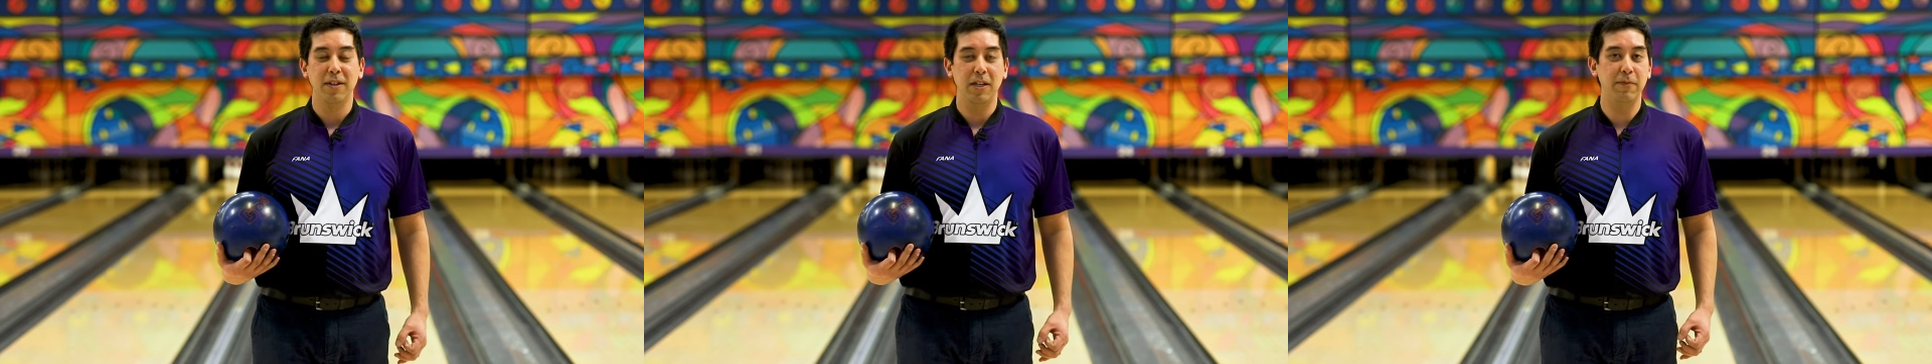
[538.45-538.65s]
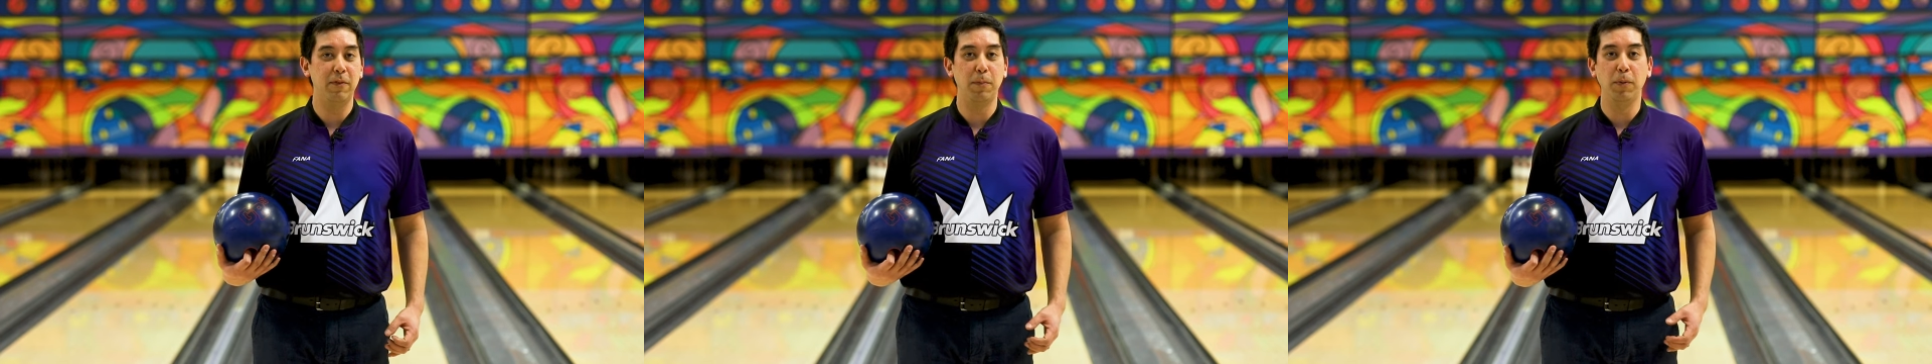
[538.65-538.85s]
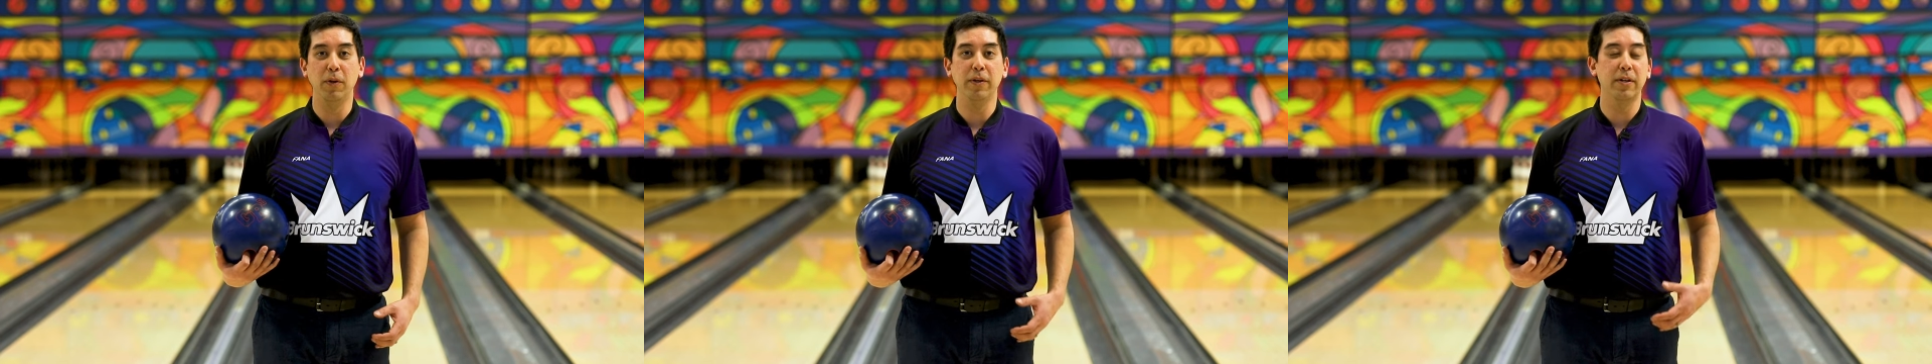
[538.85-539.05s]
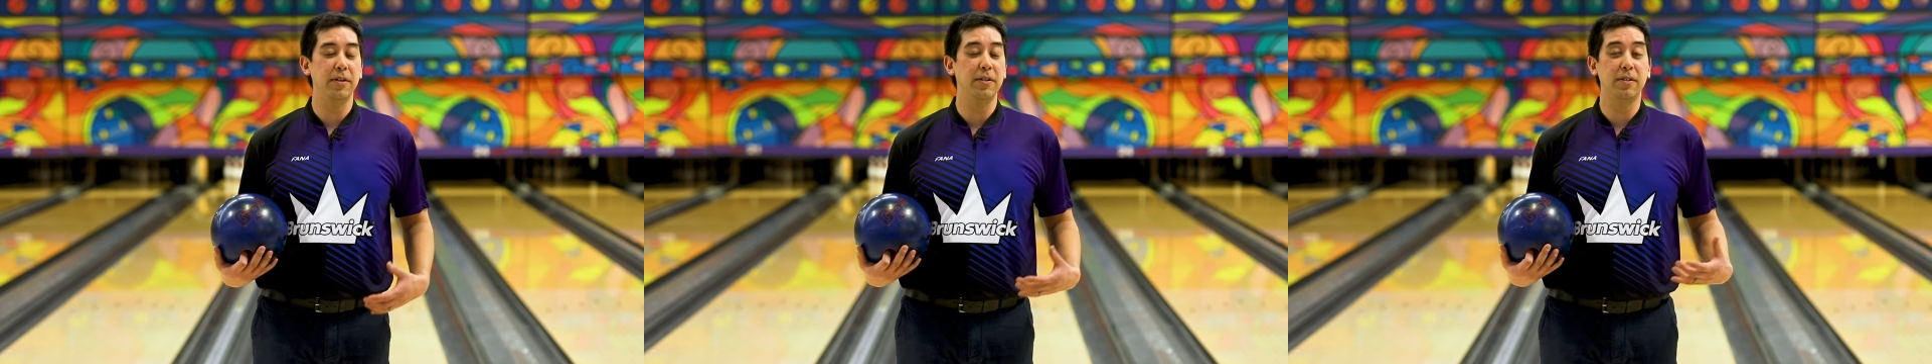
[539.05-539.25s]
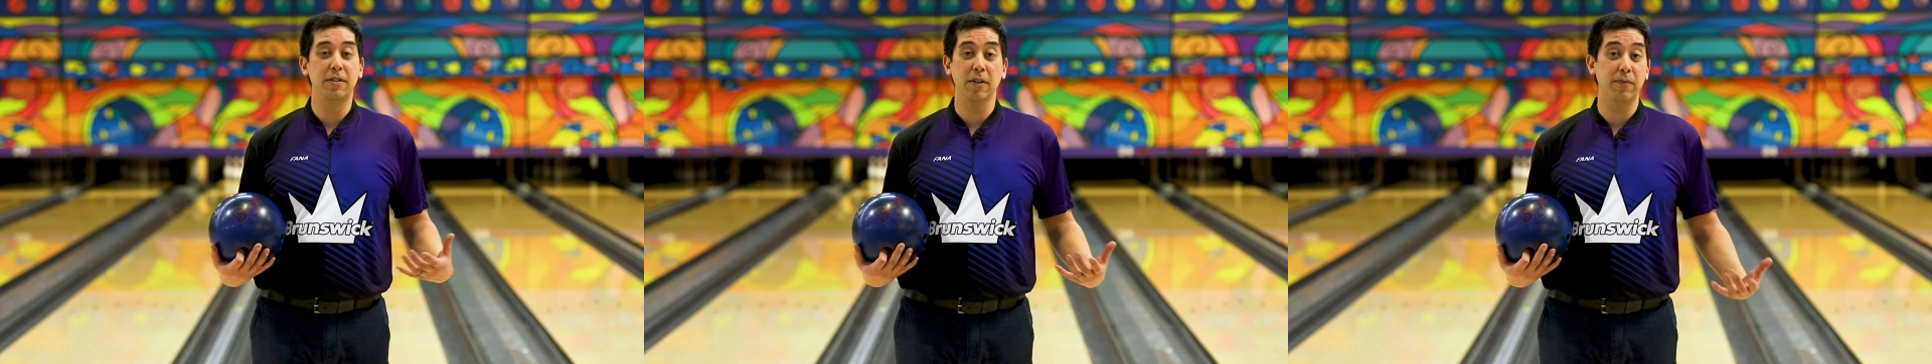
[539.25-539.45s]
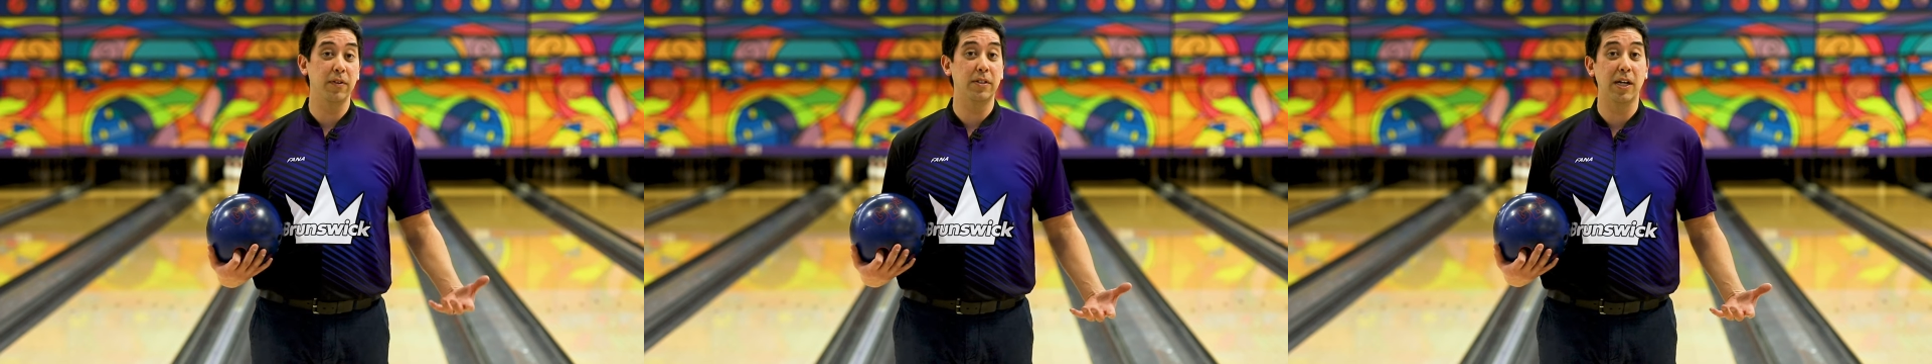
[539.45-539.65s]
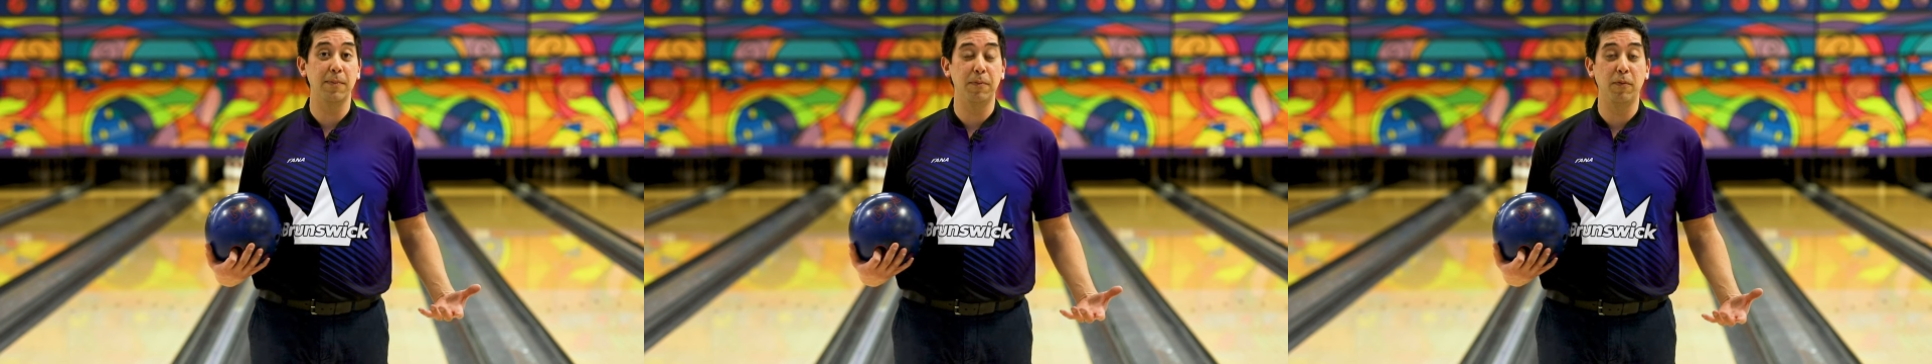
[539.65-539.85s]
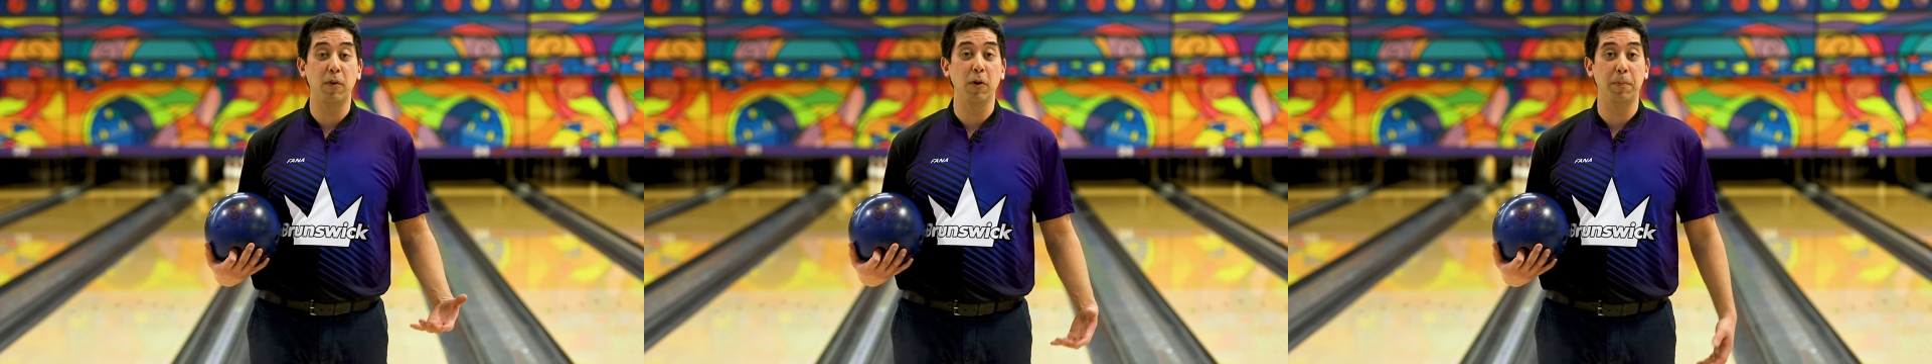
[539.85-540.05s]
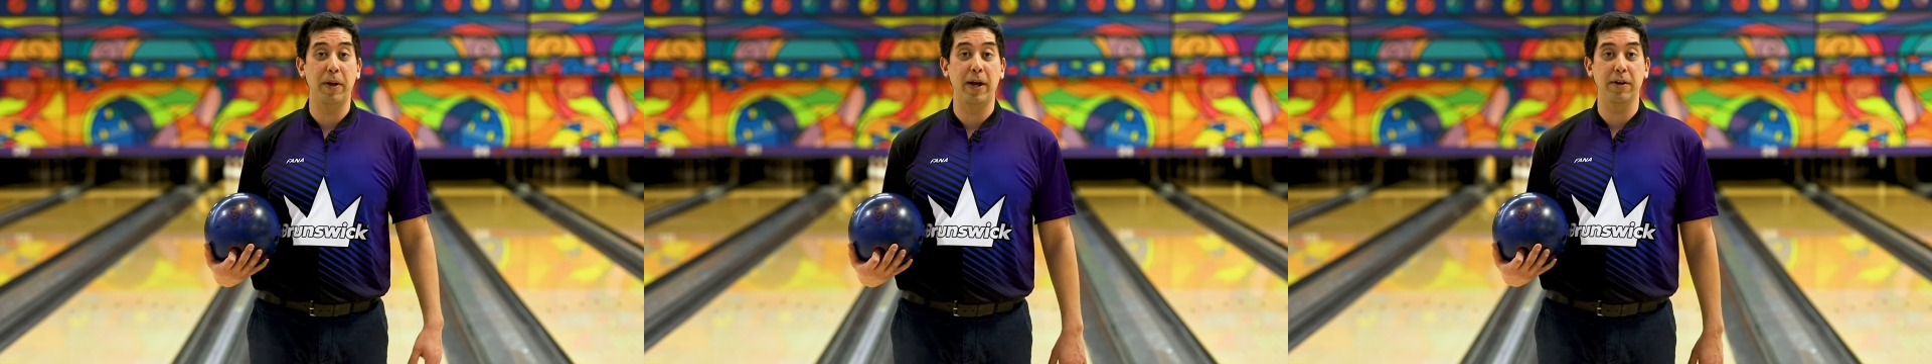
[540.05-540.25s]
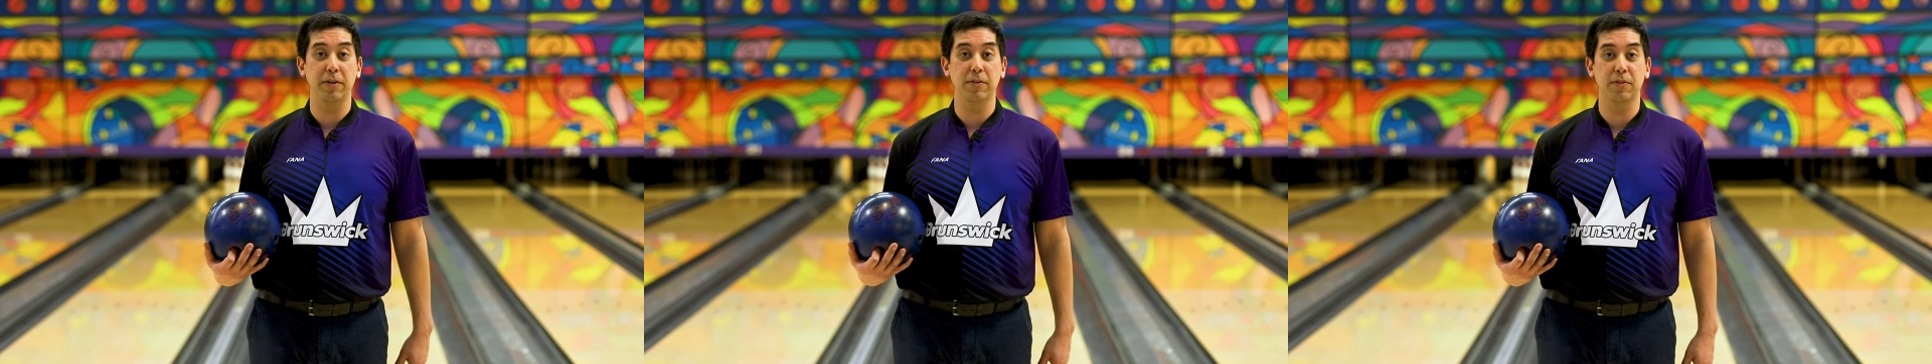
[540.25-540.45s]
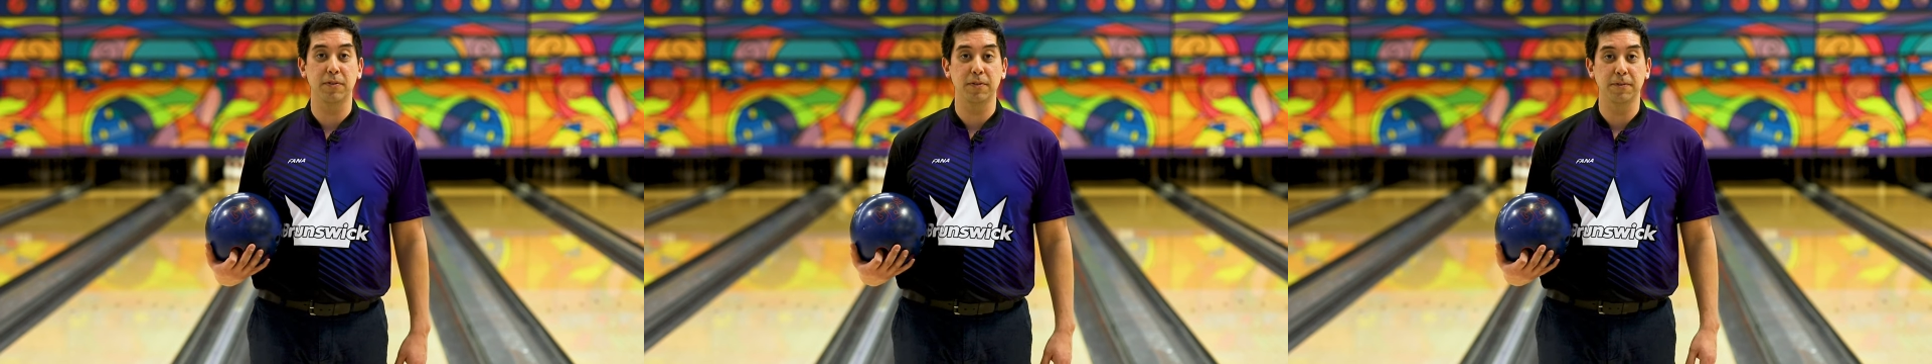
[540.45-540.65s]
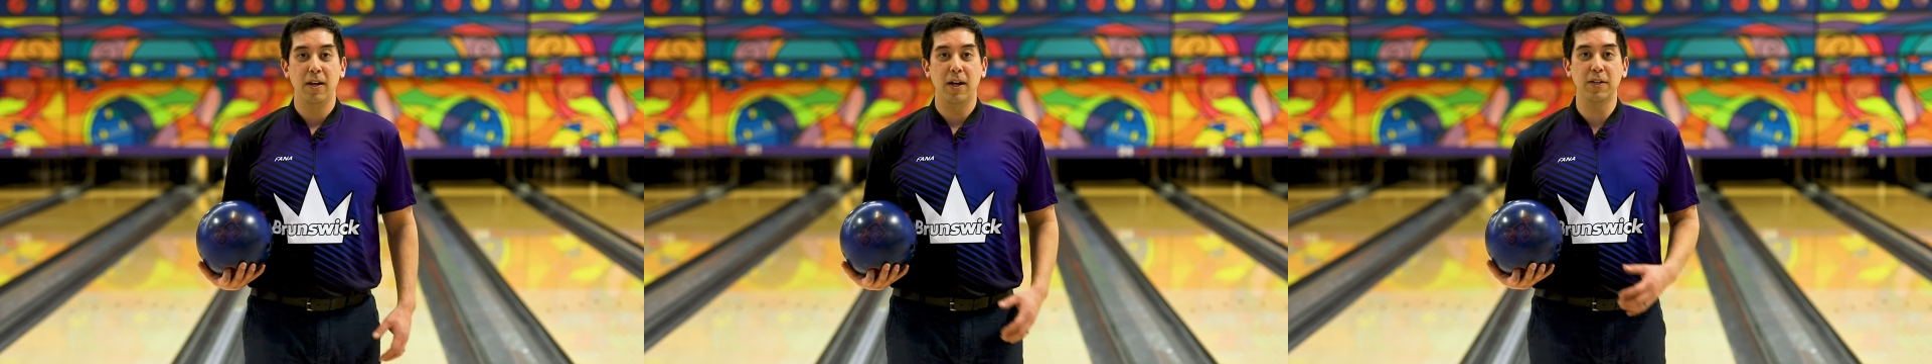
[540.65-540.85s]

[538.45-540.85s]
if you're bowling on different type of oil patterns.